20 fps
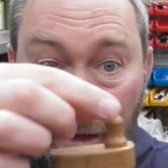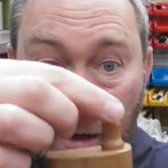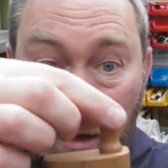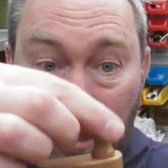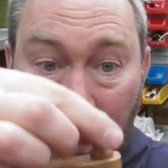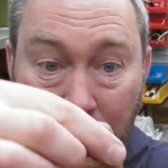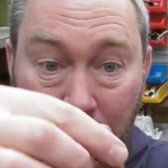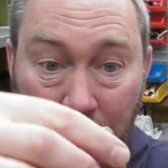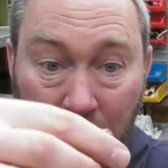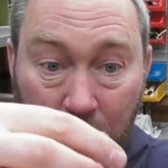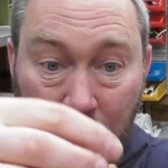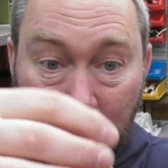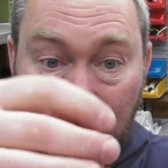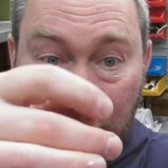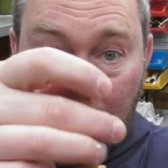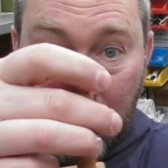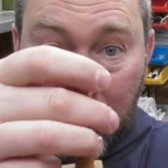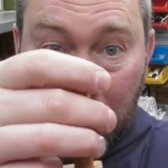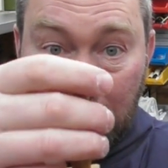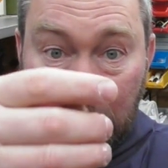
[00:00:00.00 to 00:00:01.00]

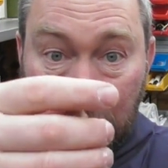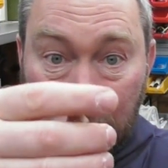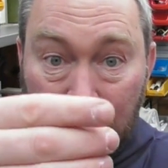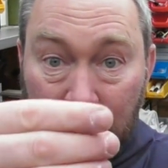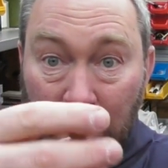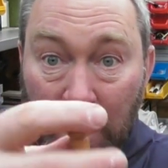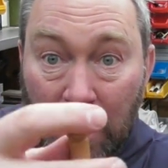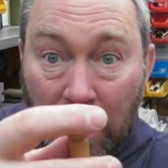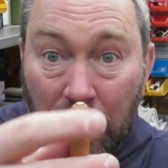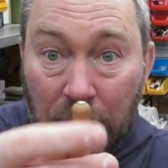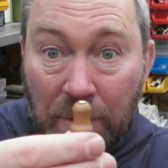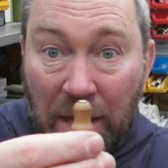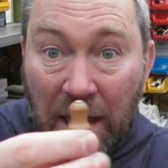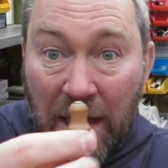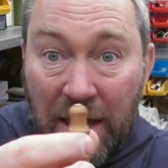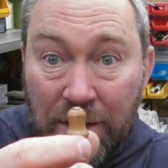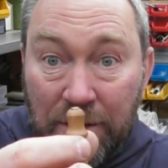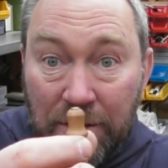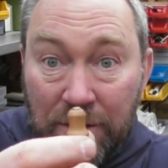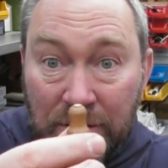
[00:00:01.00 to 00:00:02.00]
with a little
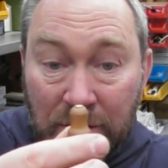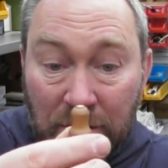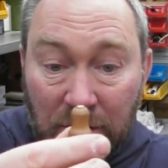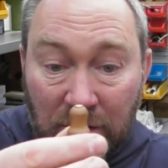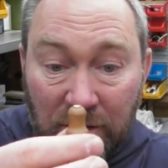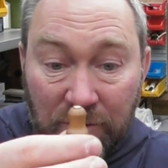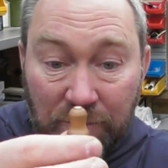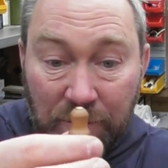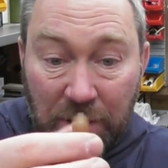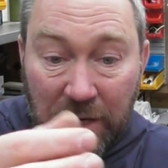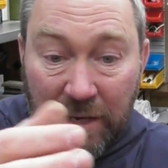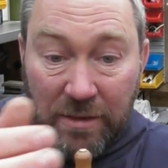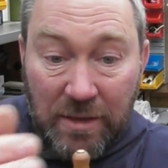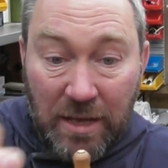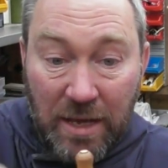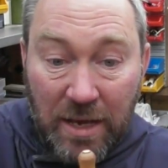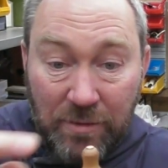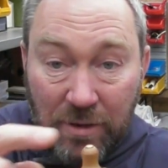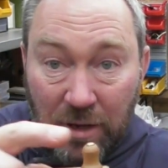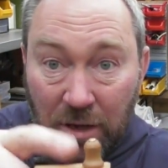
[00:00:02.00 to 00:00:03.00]
end that I've made
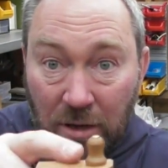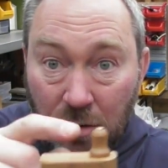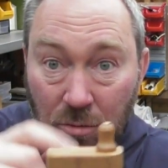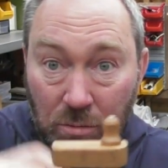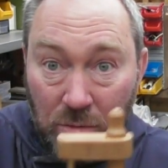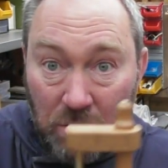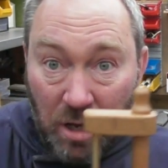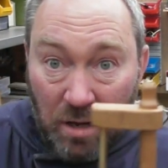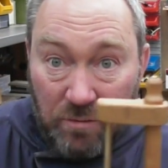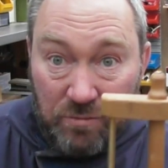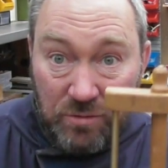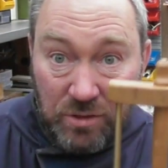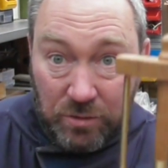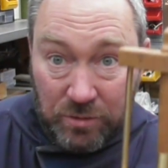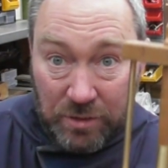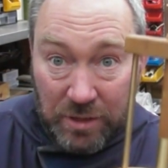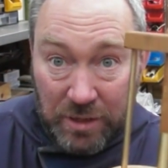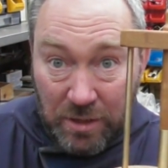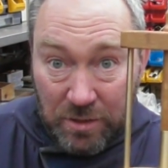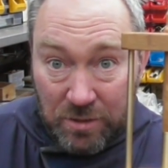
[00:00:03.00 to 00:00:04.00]
there and a hole that I've
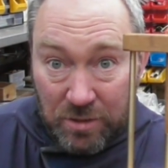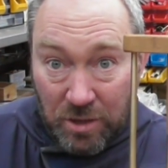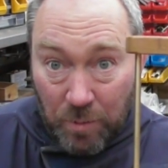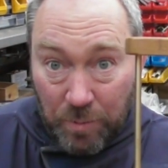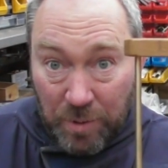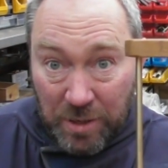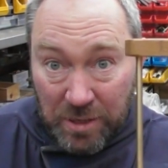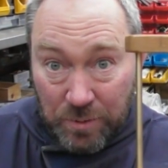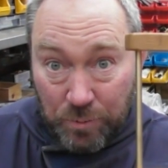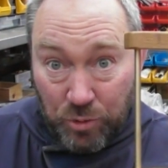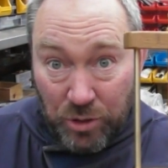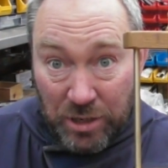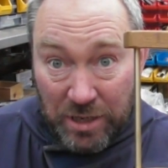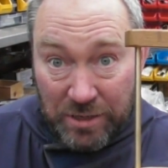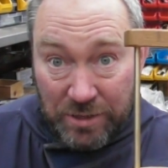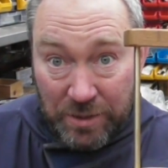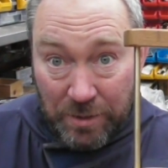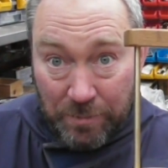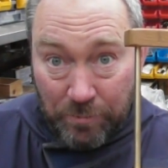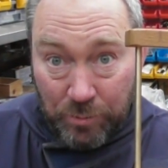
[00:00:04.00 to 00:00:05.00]
drilled in the top. It's
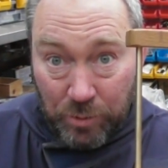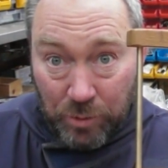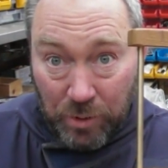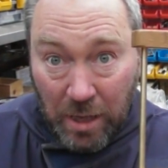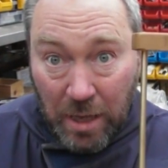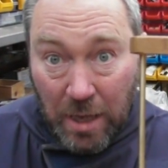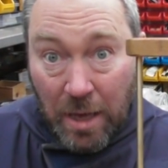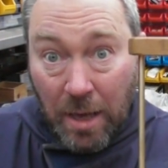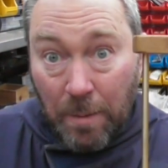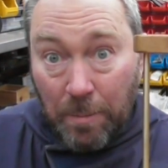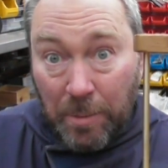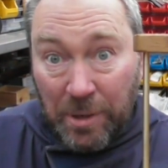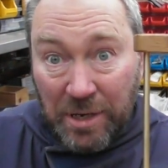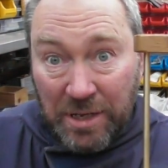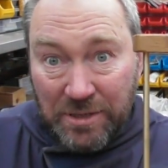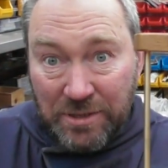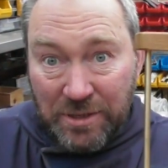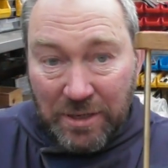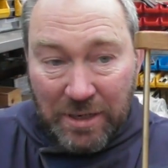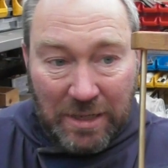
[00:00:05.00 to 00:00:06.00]
pretty simple, but
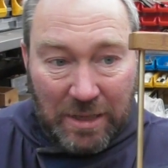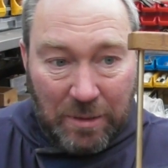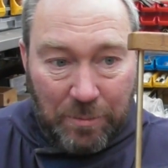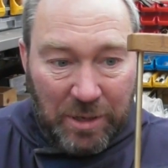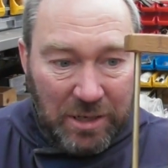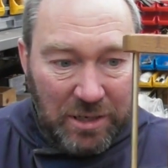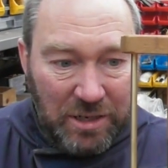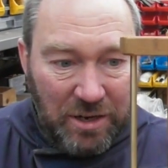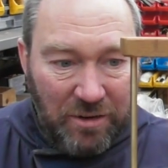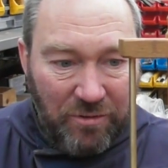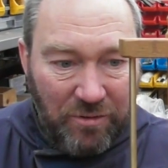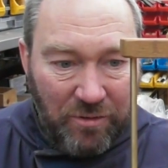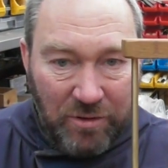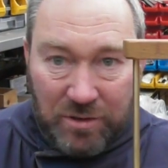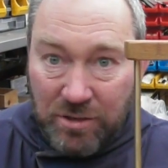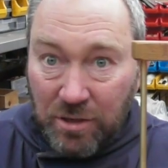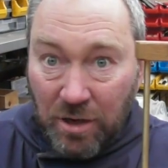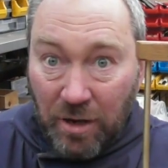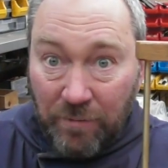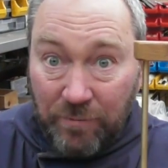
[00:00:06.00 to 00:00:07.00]
it's a little bit
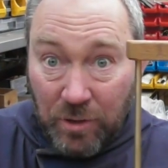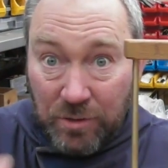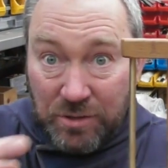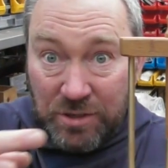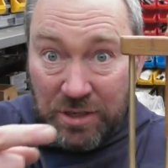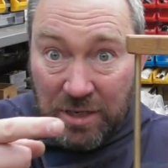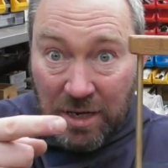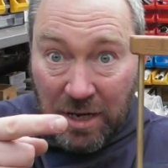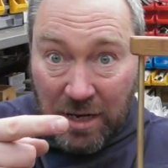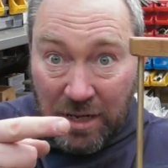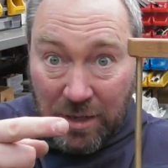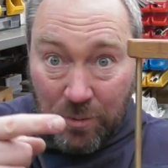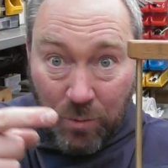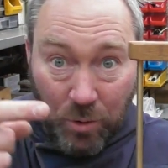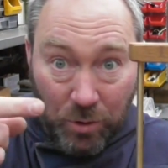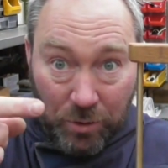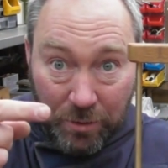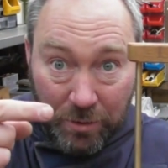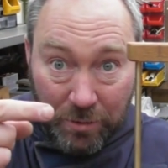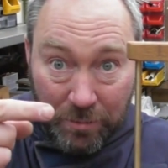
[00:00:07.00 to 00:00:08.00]
different, and I've not seen
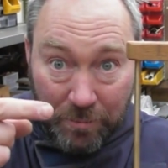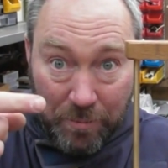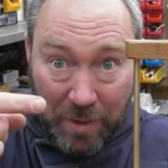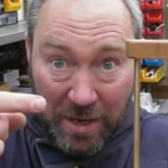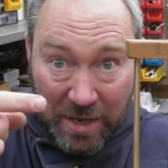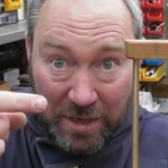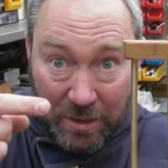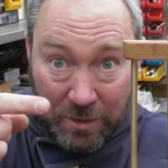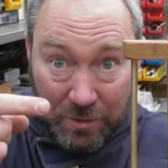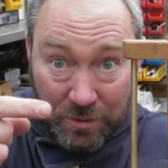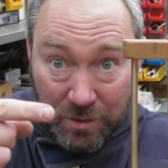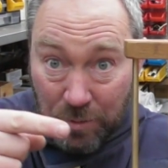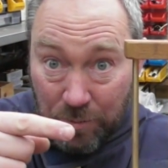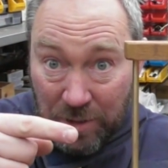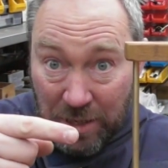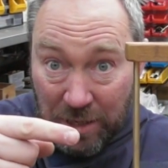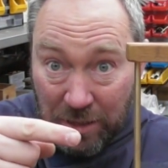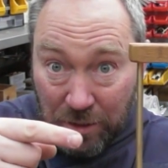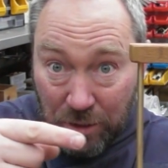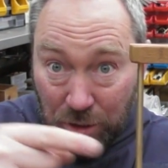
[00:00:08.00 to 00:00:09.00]
anyone make
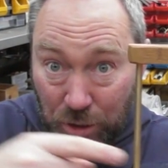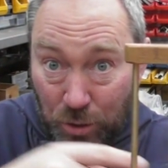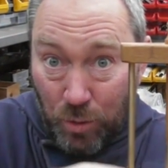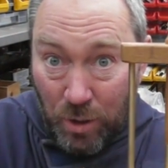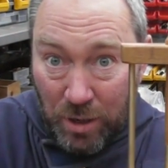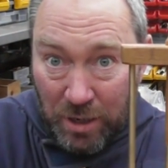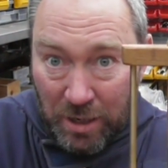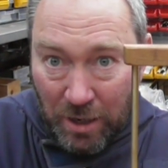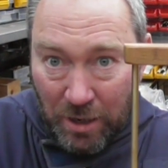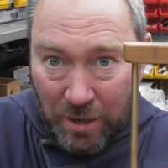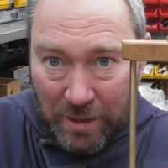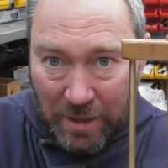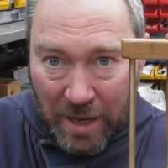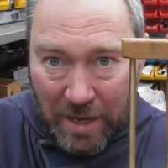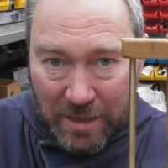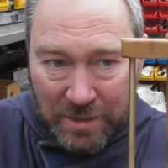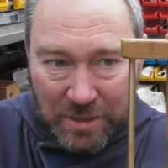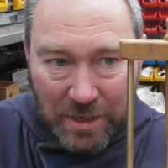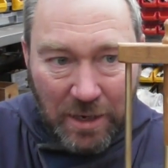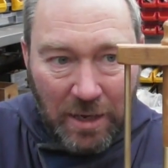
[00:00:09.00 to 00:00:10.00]
something quite like
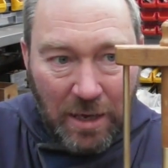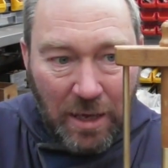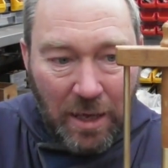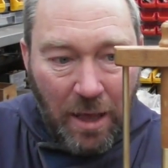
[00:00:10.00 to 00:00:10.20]
that.